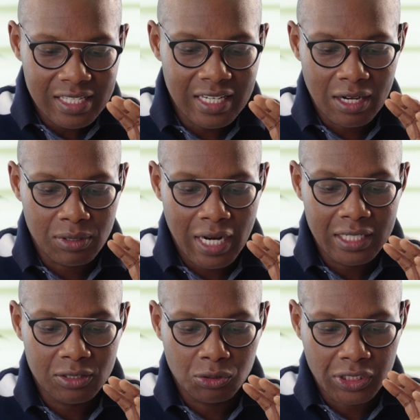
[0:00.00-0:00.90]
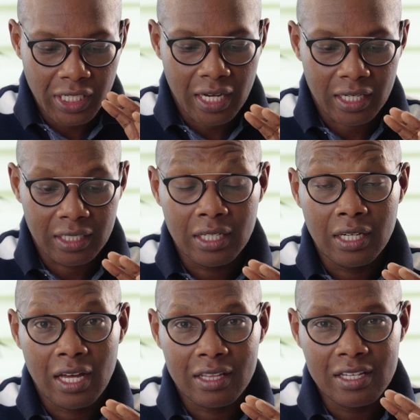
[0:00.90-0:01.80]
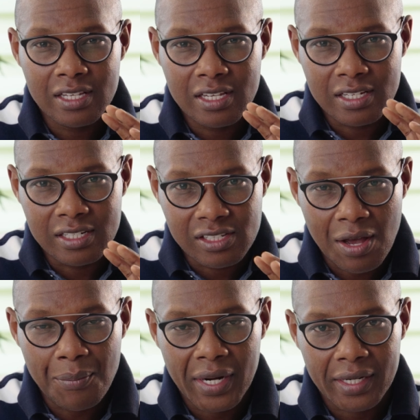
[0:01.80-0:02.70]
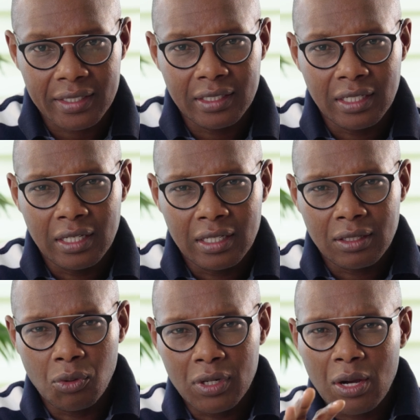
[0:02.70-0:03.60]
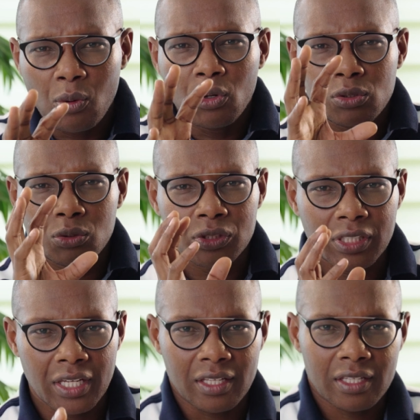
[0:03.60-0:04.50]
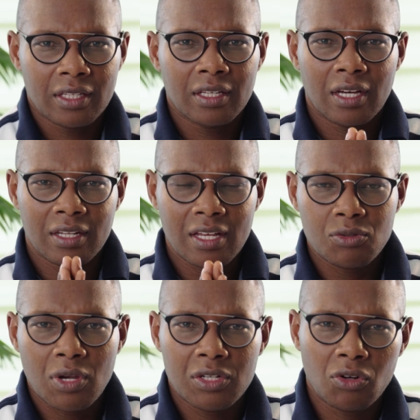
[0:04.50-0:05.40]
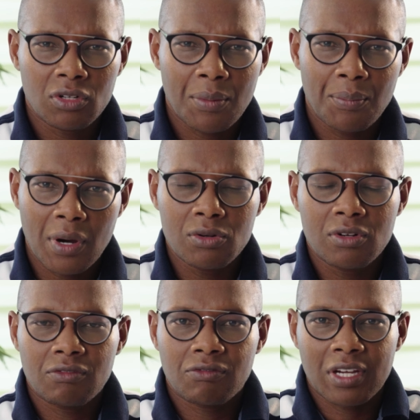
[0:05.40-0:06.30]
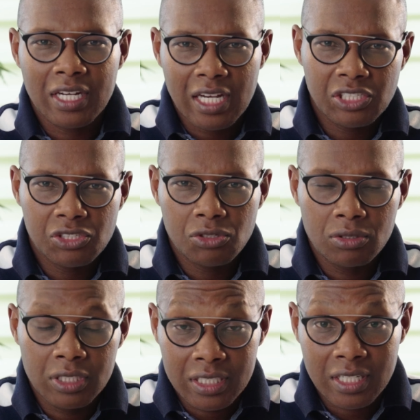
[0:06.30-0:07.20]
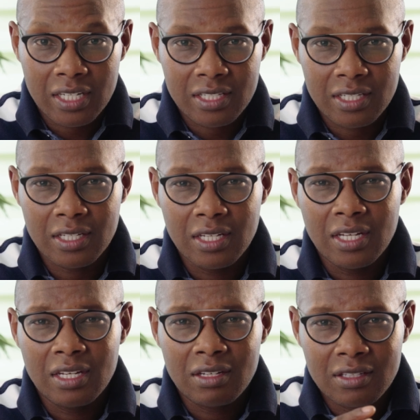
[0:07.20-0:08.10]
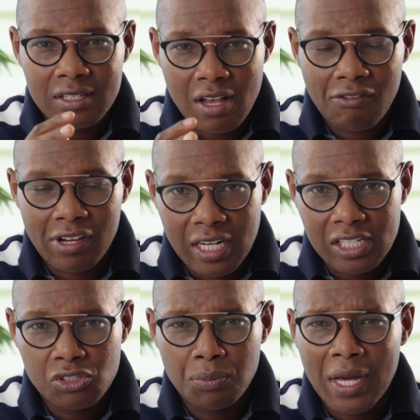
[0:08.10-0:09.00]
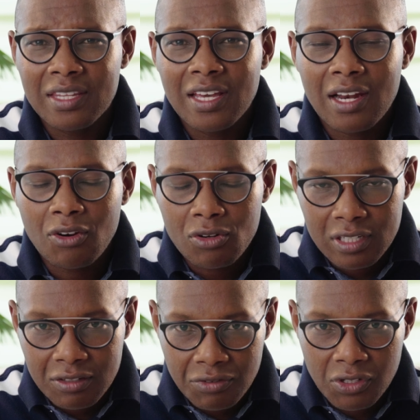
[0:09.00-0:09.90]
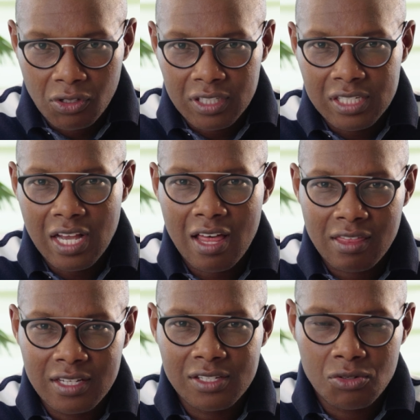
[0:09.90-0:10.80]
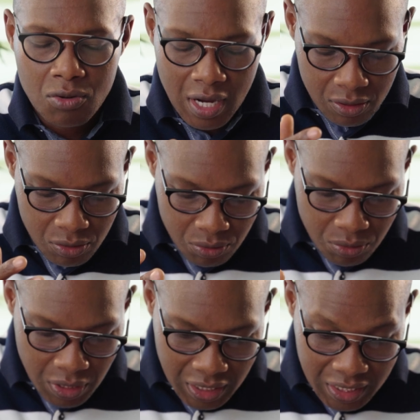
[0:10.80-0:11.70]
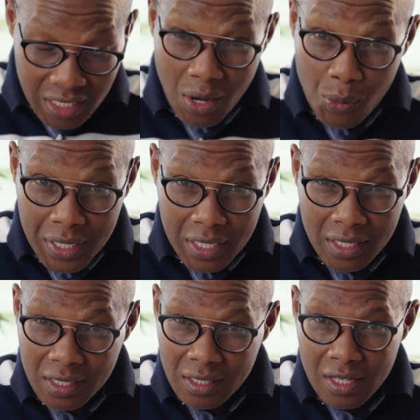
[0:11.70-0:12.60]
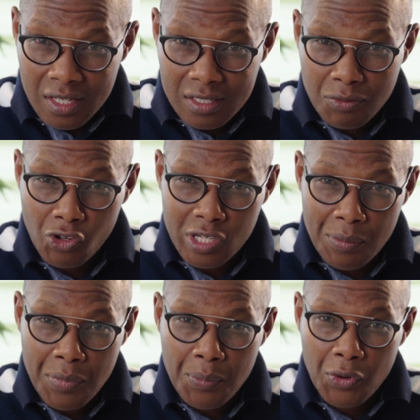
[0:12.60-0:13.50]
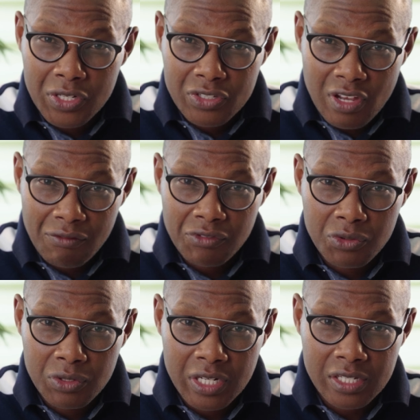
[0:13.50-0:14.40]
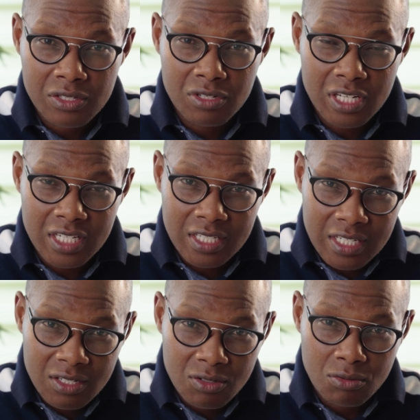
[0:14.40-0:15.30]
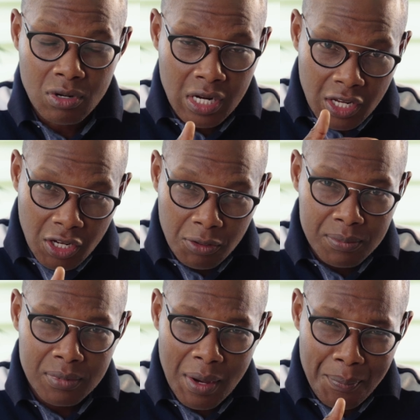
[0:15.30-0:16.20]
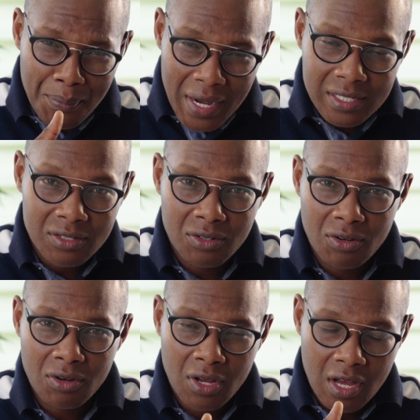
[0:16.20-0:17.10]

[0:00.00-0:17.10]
thing I would like to share, and this is in summary, what I want to say, and that's why I talked about financial literacy. These are financial, and they are not difficult. These are things you can do in a week. For some people, in some few days, you just need to help a personal